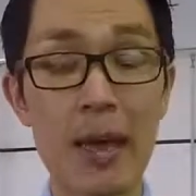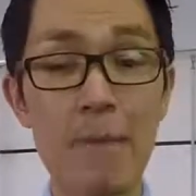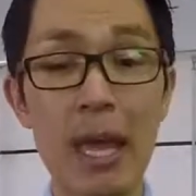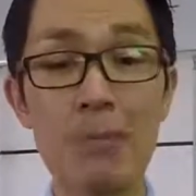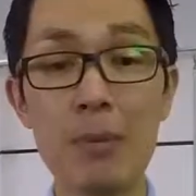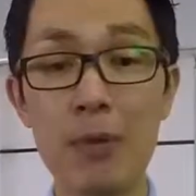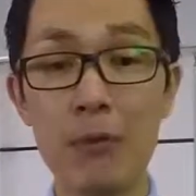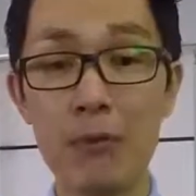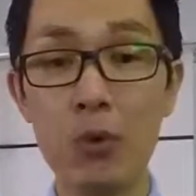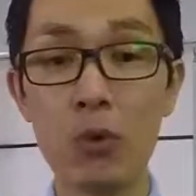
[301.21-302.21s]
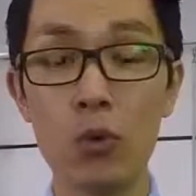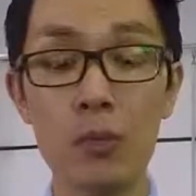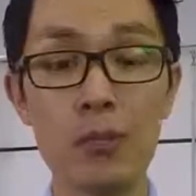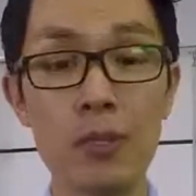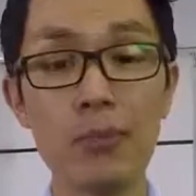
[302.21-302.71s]
may be
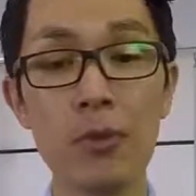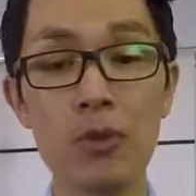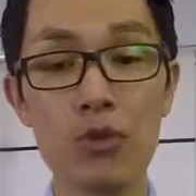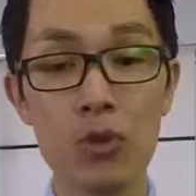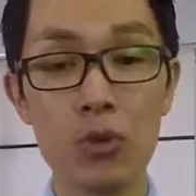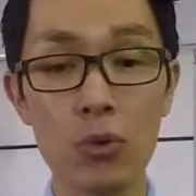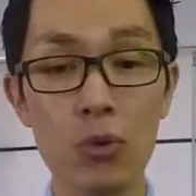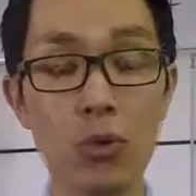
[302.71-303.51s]
performed to